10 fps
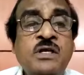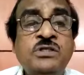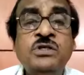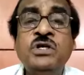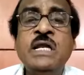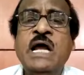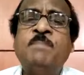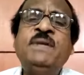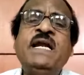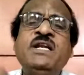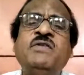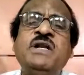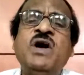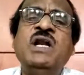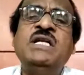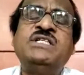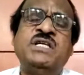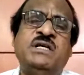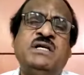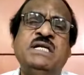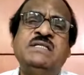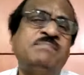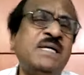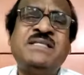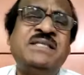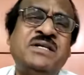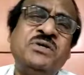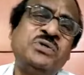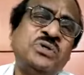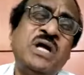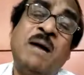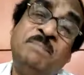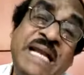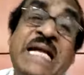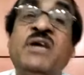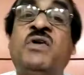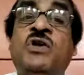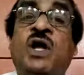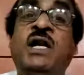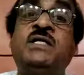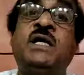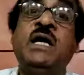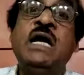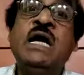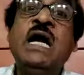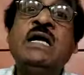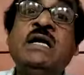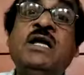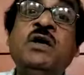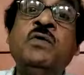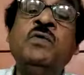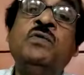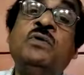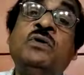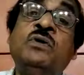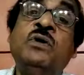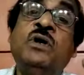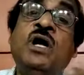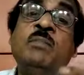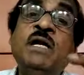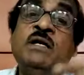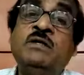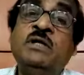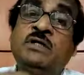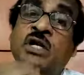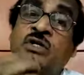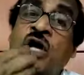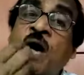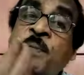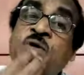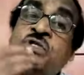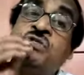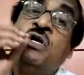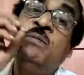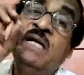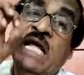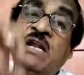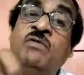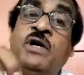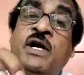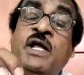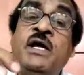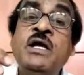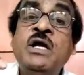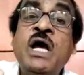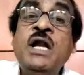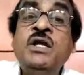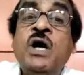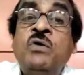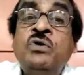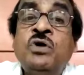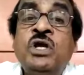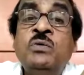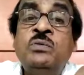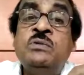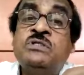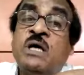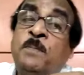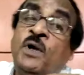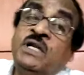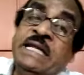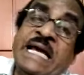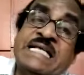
So you can update your knowledge. It is a must that you should update your knowledge and give, the topic which is going to be delivered, and you have to give supporting